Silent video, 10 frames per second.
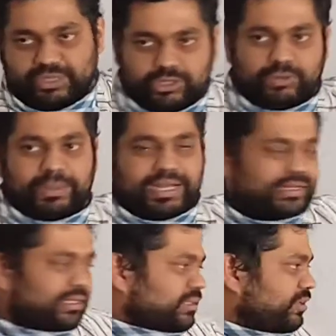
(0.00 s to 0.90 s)
turbine.
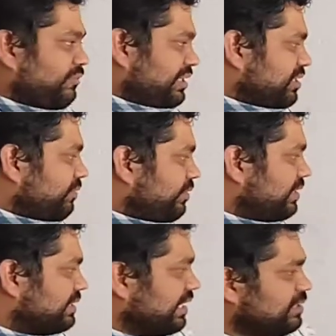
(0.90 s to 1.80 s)
So first of all, we
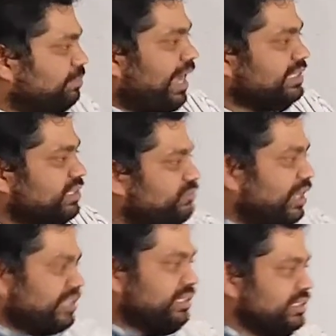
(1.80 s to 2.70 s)
discuss mass of
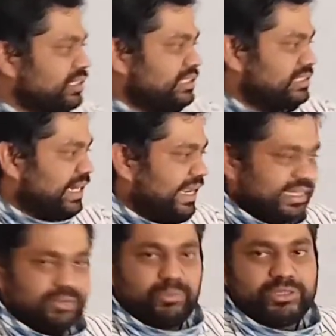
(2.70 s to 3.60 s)
water
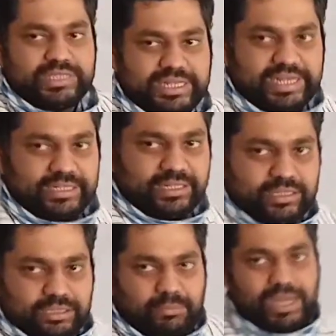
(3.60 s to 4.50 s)
striking per second.
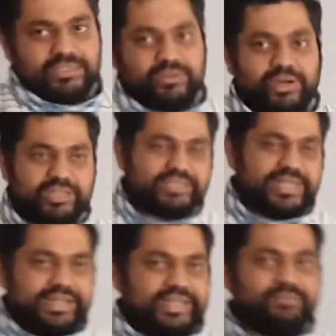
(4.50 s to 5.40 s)
The mass of water
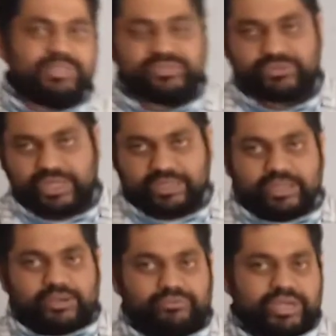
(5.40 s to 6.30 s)
striking means what?
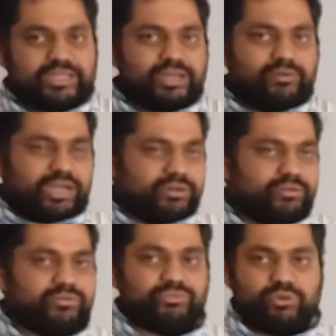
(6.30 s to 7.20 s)
When the water
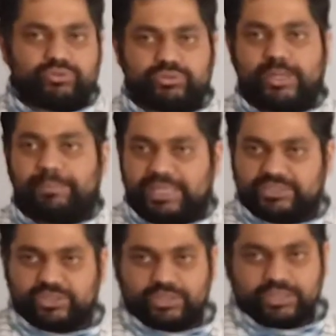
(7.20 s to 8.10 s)
will flow through the
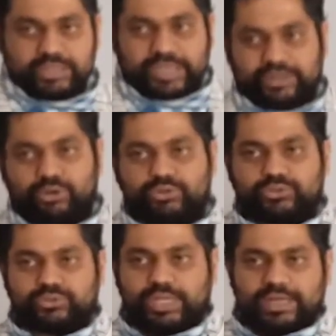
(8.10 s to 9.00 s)
penstock, it
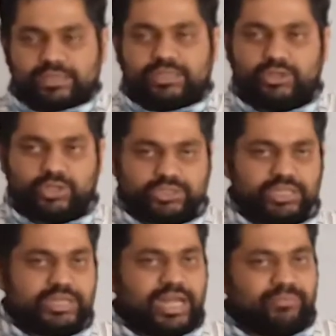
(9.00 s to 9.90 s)
goes through the
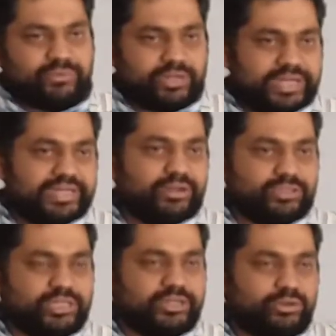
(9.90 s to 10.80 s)
nozzle, and after getting
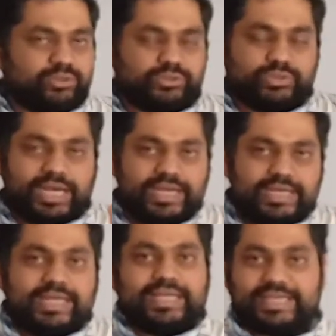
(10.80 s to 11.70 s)
nozzle, it goes through
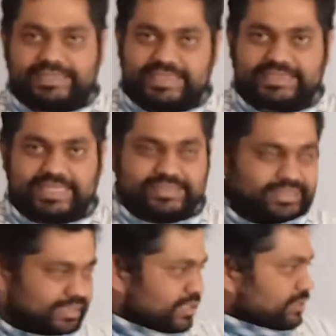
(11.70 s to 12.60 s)
the casing
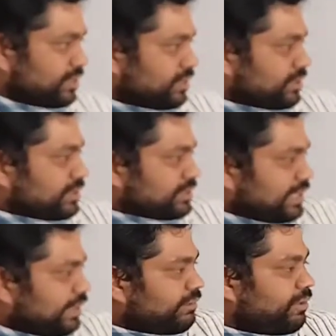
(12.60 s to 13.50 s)
section. So
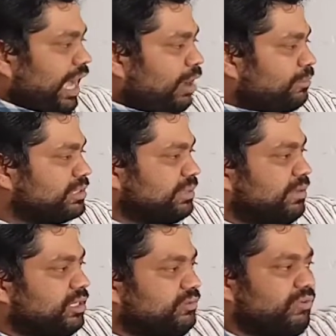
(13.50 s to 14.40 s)
the how much
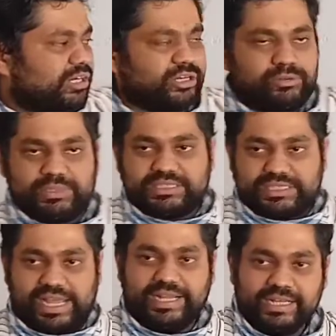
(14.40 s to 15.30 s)
amount of water will be
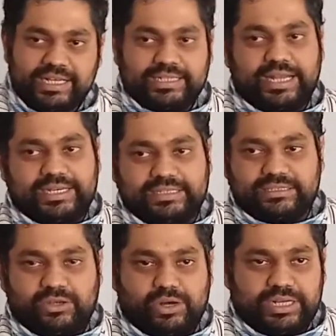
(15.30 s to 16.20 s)
strike, that
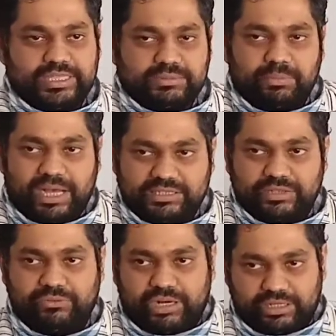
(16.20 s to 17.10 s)
is called as mass
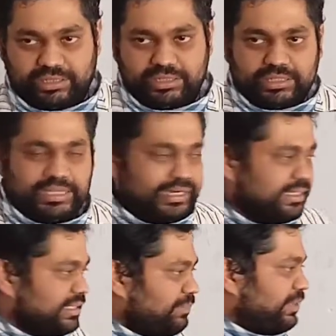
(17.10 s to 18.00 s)
of water. That
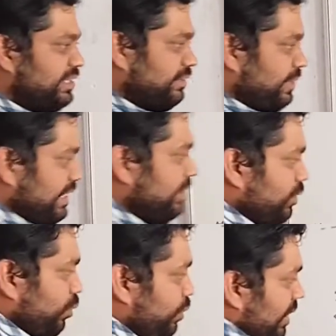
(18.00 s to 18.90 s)
is represented
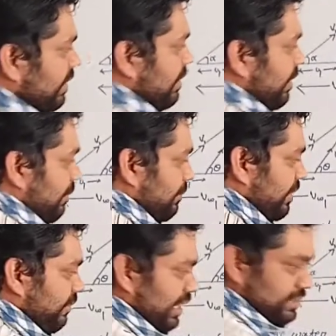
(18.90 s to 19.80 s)
by rho A
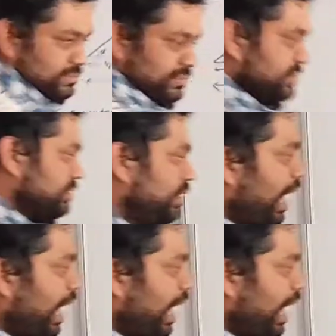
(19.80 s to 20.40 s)
V1. So